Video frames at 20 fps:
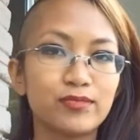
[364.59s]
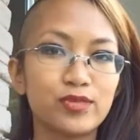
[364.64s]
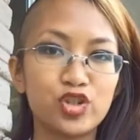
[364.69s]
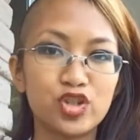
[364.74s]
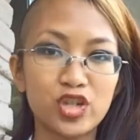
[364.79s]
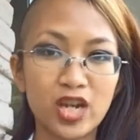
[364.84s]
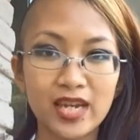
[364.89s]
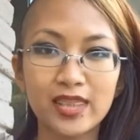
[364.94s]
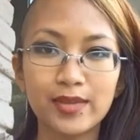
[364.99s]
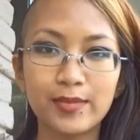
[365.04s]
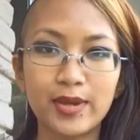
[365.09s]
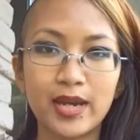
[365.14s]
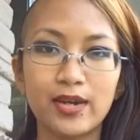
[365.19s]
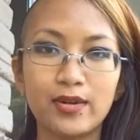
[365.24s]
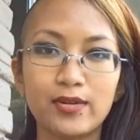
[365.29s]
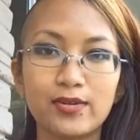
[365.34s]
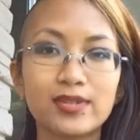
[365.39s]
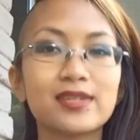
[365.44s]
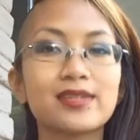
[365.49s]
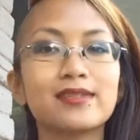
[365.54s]
Check them
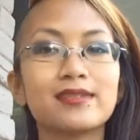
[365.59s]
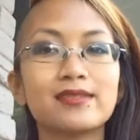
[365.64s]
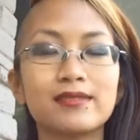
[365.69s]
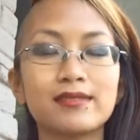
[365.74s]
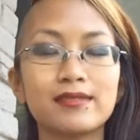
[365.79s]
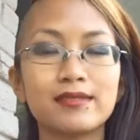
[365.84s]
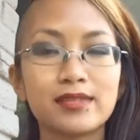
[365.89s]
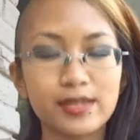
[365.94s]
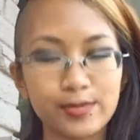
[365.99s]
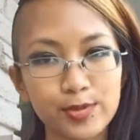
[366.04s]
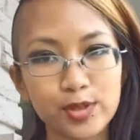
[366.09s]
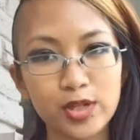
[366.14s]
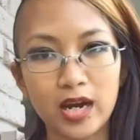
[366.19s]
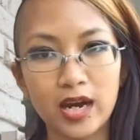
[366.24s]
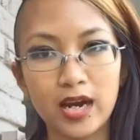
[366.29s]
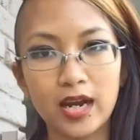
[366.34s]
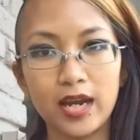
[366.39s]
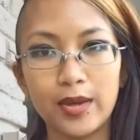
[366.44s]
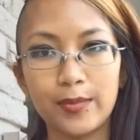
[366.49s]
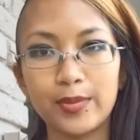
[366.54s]
out,
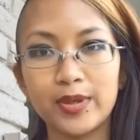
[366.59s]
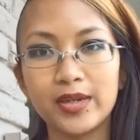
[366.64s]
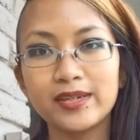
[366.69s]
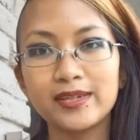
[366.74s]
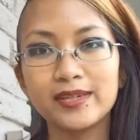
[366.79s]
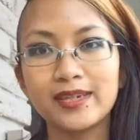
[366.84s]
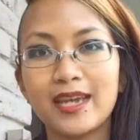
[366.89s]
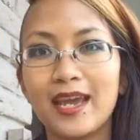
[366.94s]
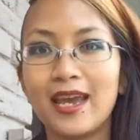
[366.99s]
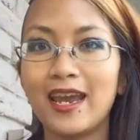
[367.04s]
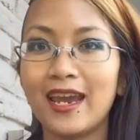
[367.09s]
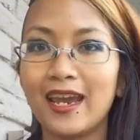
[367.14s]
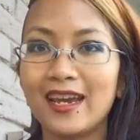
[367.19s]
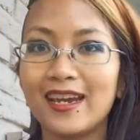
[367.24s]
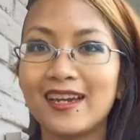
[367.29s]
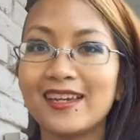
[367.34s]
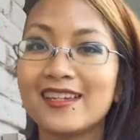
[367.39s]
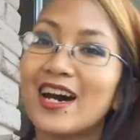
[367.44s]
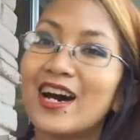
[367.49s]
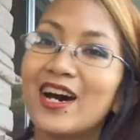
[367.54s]
subscribe,
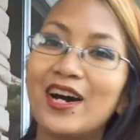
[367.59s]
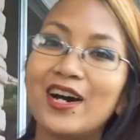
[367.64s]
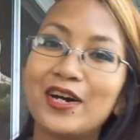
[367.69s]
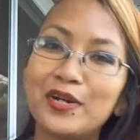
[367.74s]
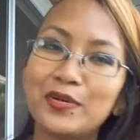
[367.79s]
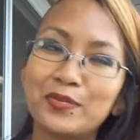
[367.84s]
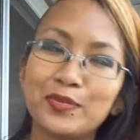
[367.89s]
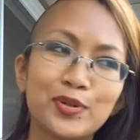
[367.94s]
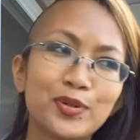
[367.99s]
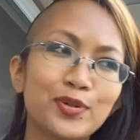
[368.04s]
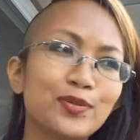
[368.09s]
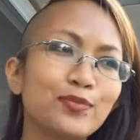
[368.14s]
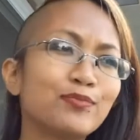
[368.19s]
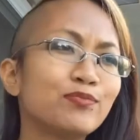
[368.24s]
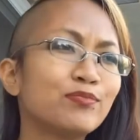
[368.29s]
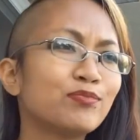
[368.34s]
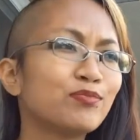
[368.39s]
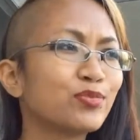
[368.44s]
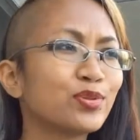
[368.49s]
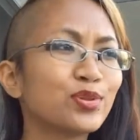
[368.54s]
and I will
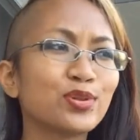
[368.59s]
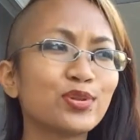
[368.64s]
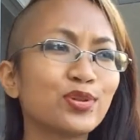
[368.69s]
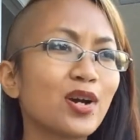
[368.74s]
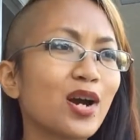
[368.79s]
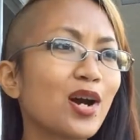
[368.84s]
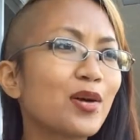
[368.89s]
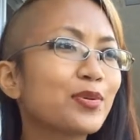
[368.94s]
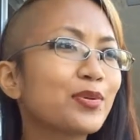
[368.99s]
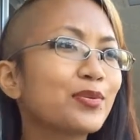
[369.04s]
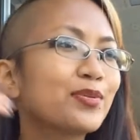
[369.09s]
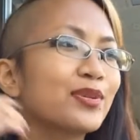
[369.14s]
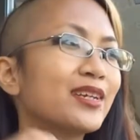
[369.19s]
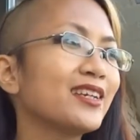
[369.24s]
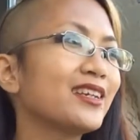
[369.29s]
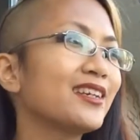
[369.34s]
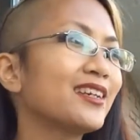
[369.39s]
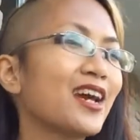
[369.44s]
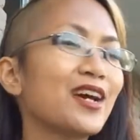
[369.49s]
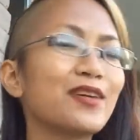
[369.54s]

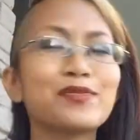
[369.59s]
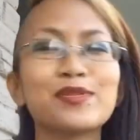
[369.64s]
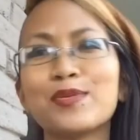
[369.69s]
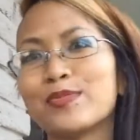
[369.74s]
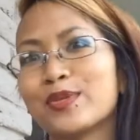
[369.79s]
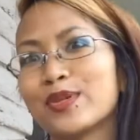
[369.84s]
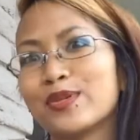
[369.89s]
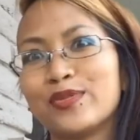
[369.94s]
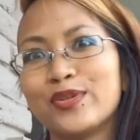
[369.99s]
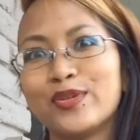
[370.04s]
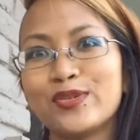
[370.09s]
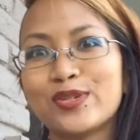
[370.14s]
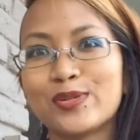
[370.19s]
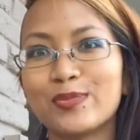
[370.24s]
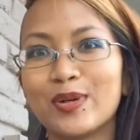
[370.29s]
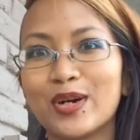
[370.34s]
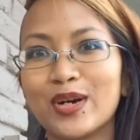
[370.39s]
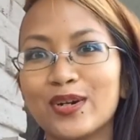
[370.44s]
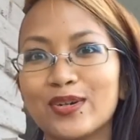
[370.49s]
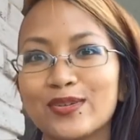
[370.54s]
probably have something for you
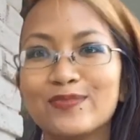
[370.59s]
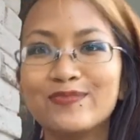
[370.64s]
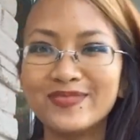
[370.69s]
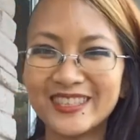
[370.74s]
tomorrow.